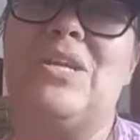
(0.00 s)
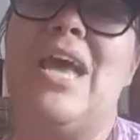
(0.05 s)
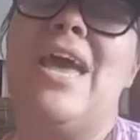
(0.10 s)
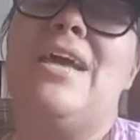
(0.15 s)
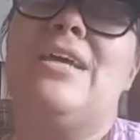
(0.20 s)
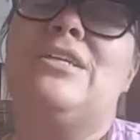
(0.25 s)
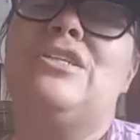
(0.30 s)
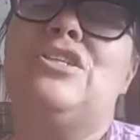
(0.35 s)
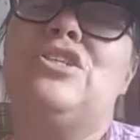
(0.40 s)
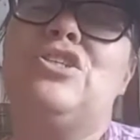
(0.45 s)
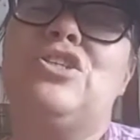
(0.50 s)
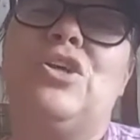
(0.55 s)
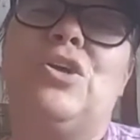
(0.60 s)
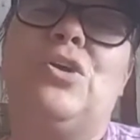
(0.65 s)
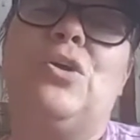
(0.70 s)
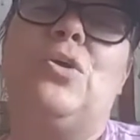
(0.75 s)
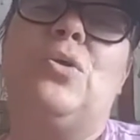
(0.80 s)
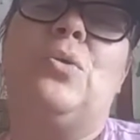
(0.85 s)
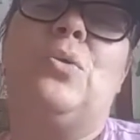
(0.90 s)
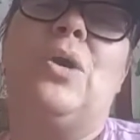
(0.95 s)

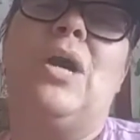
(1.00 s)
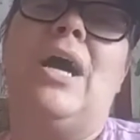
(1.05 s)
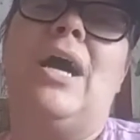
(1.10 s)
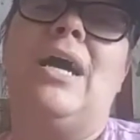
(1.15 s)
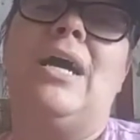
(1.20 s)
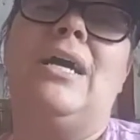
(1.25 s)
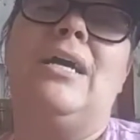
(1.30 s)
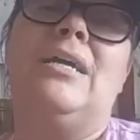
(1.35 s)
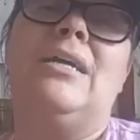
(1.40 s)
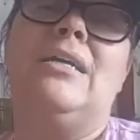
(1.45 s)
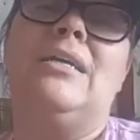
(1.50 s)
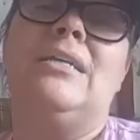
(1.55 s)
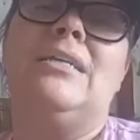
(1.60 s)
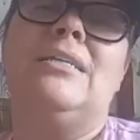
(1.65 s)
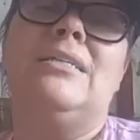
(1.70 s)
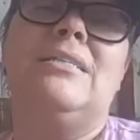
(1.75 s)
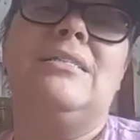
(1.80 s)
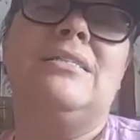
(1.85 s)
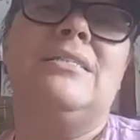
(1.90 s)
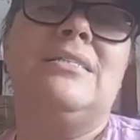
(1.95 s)
So
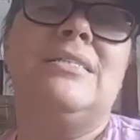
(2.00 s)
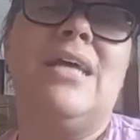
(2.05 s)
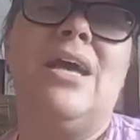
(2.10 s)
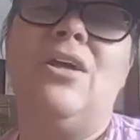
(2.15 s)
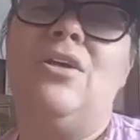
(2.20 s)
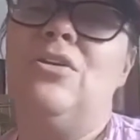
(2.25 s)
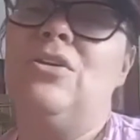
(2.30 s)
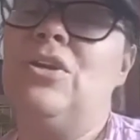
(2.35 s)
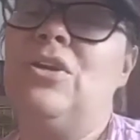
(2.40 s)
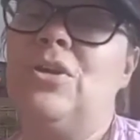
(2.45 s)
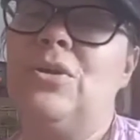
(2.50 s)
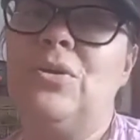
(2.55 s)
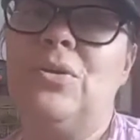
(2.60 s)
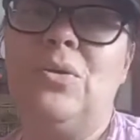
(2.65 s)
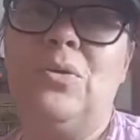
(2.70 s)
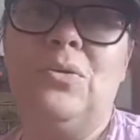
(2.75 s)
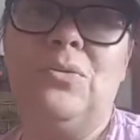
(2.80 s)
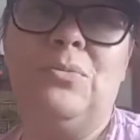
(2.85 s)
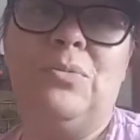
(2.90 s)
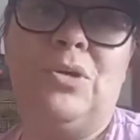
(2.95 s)
sell your
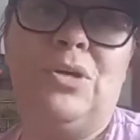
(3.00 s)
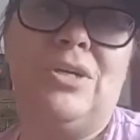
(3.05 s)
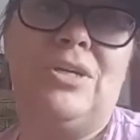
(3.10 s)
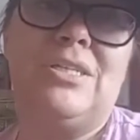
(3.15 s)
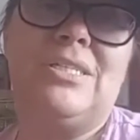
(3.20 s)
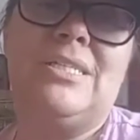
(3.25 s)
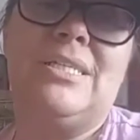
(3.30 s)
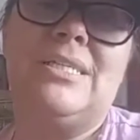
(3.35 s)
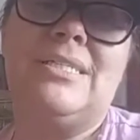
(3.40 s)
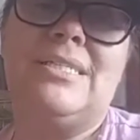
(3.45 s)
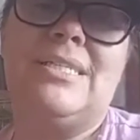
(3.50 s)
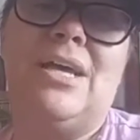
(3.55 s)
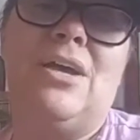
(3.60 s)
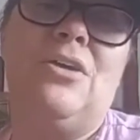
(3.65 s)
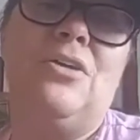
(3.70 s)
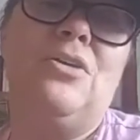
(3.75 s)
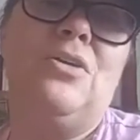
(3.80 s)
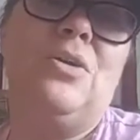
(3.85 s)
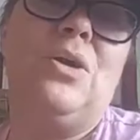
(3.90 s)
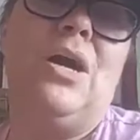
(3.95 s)
old books,
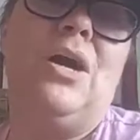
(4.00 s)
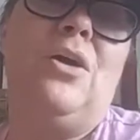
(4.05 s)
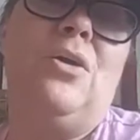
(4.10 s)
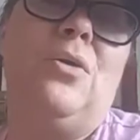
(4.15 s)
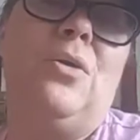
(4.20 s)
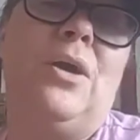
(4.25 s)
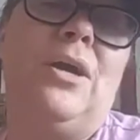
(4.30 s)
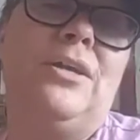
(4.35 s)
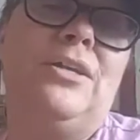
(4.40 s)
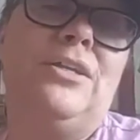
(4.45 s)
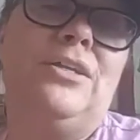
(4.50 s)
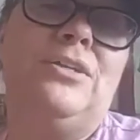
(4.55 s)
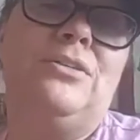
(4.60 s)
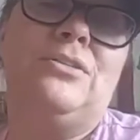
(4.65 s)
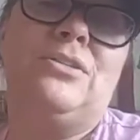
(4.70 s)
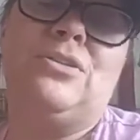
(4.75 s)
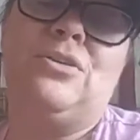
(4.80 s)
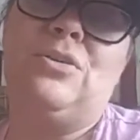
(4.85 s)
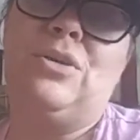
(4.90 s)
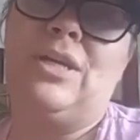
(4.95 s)
sell
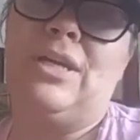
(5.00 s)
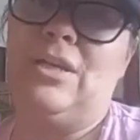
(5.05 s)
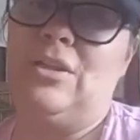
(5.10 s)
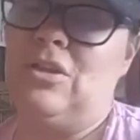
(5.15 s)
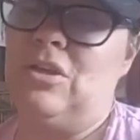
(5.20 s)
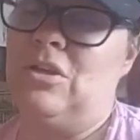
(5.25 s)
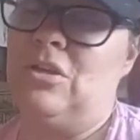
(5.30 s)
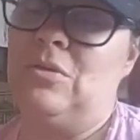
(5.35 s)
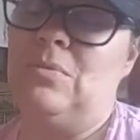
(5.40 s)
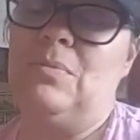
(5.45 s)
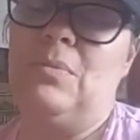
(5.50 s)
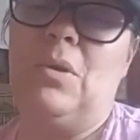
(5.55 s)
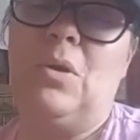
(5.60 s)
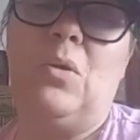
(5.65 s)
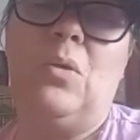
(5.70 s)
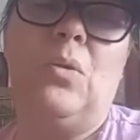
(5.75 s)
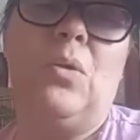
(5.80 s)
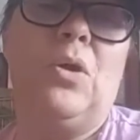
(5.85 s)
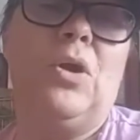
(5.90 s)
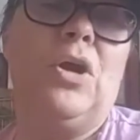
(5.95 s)
unused curriculum
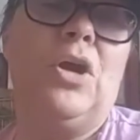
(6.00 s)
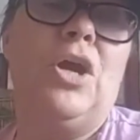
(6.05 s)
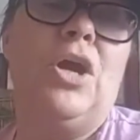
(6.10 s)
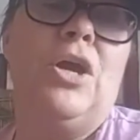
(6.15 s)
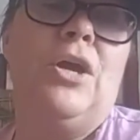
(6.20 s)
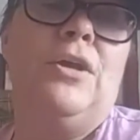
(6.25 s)
or